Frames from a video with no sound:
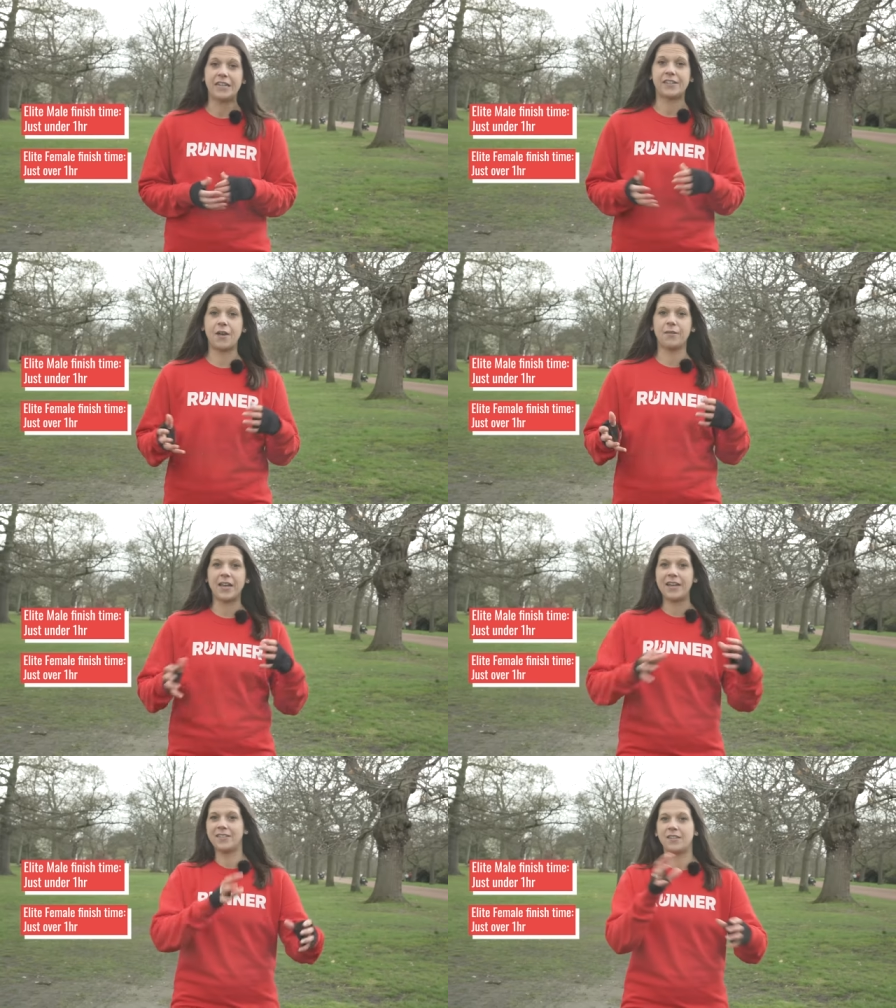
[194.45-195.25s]
So
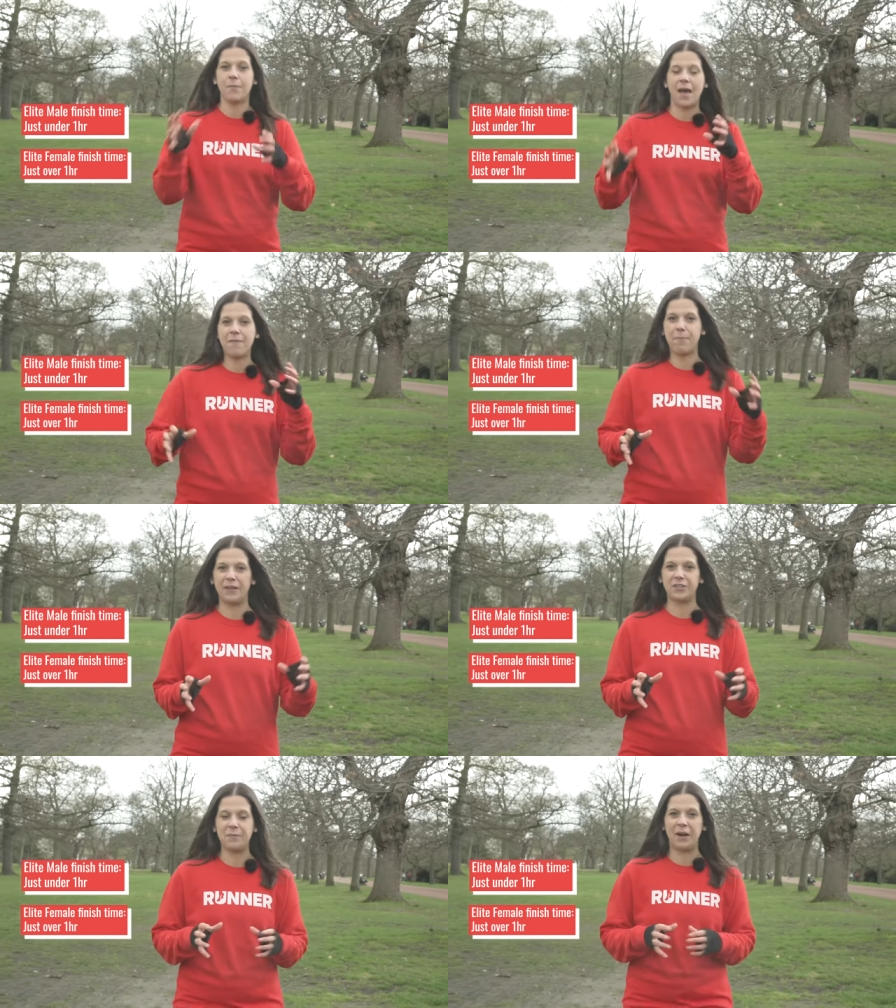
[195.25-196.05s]
there's some
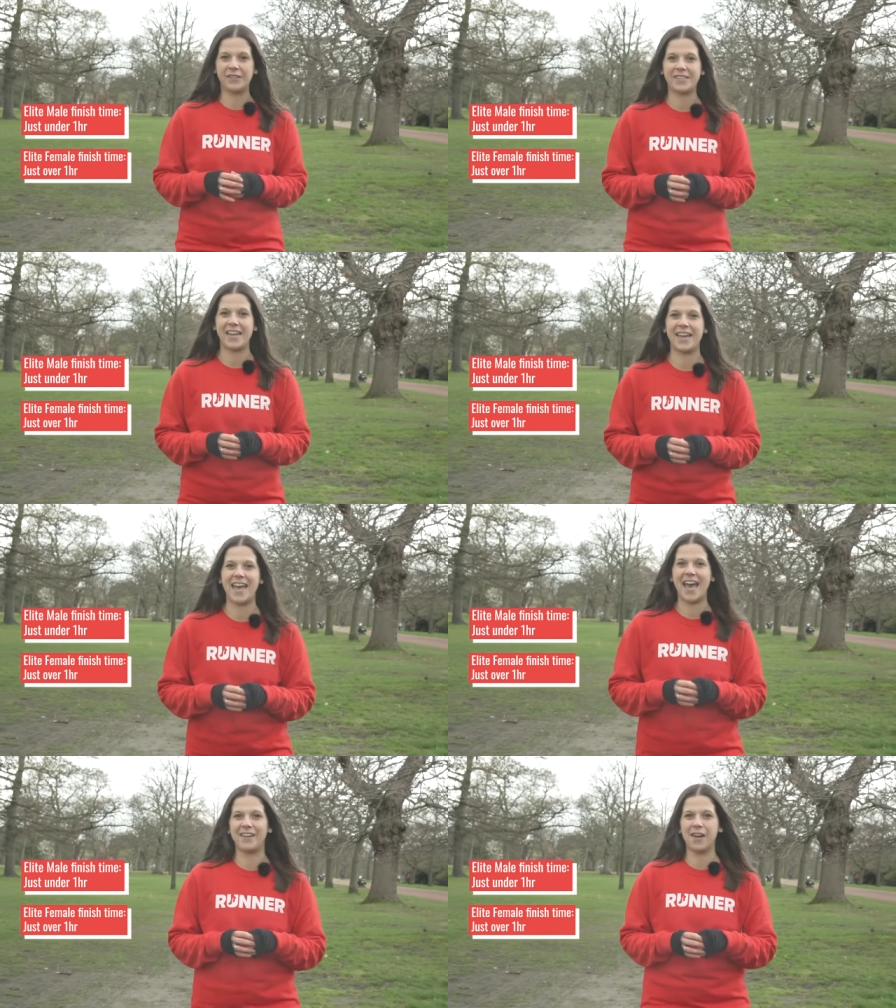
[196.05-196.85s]
benchmarks to get
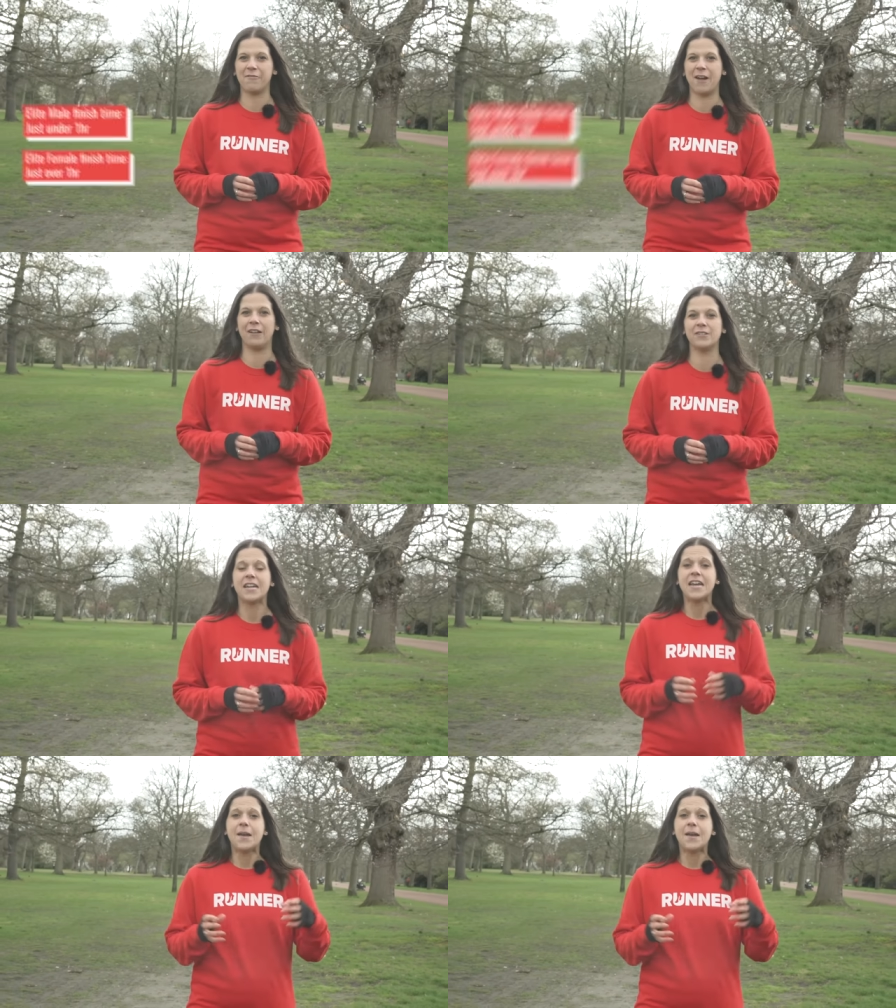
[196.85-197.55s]
your head around.